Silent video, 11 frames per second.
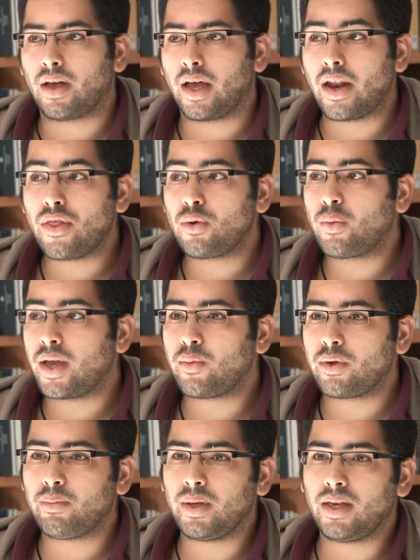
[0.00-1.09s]
Another way
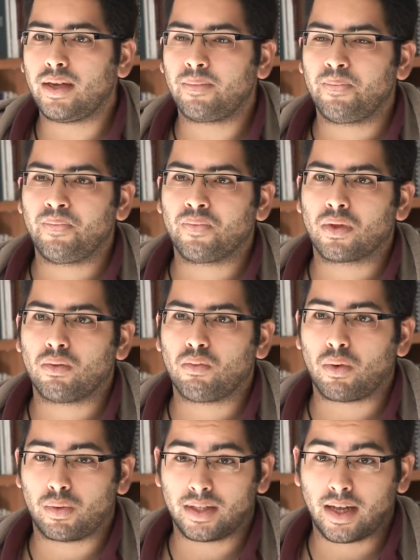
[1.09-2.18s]
would be
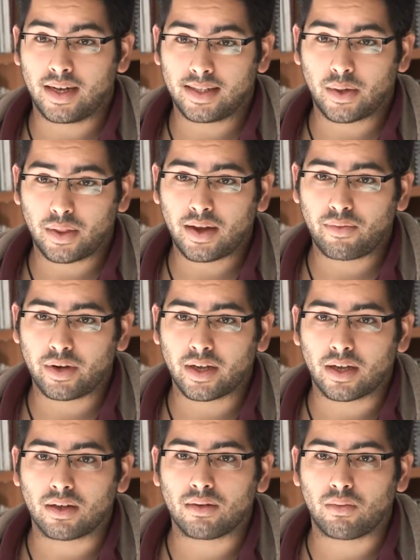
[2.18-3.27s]
what was done in South
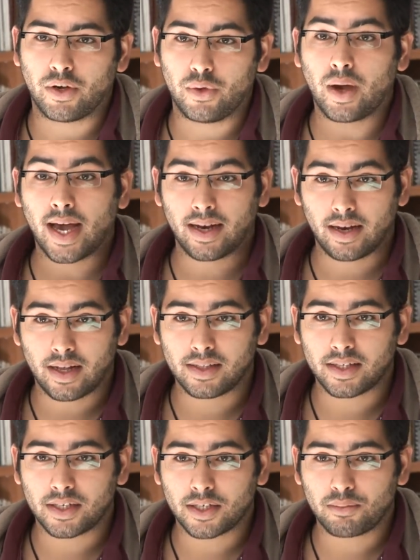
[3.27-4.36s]
Africa, where you had an
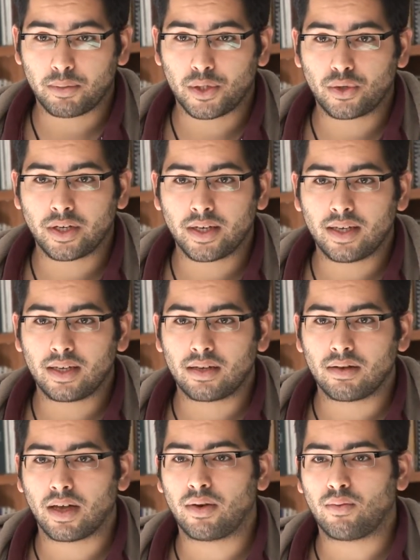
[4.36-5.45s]
indigenous majority,
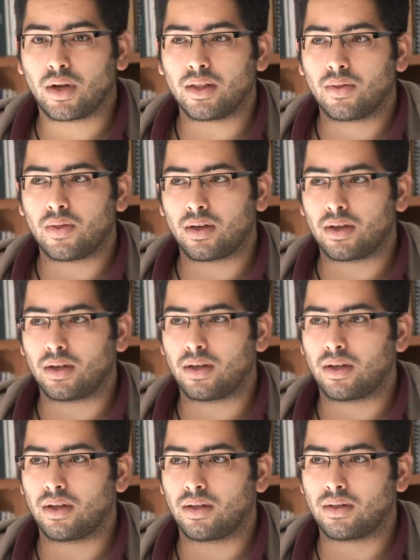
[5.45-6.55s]
and what
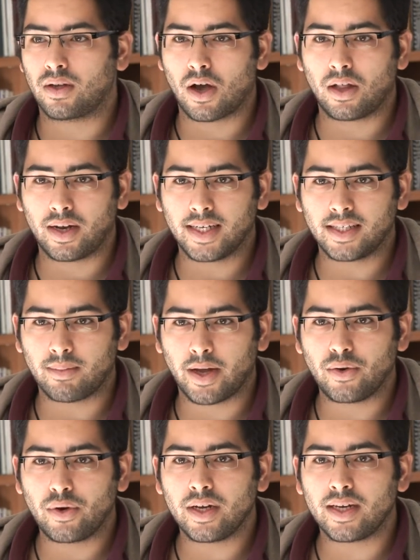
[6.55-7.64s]
the colonizing
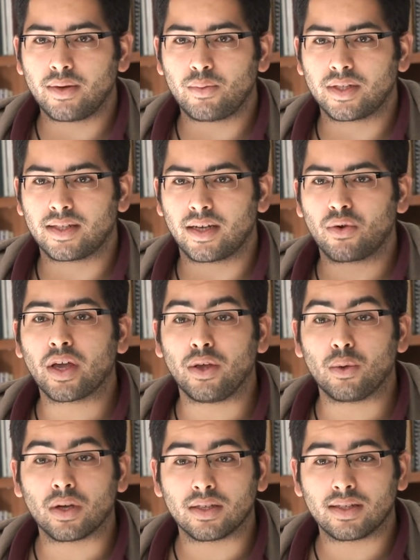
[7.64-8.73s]
minority did was said, okay,
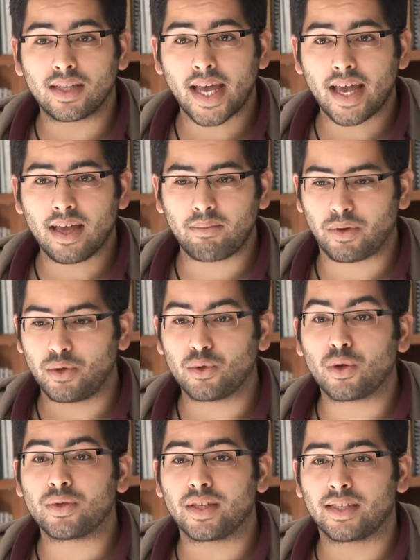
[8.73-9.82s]
you can stay, but you
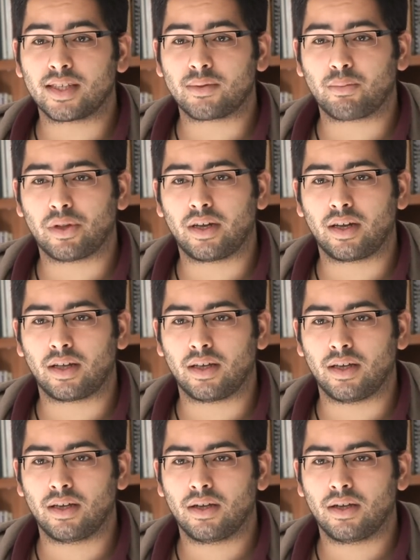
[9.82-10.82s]
don't exist politically.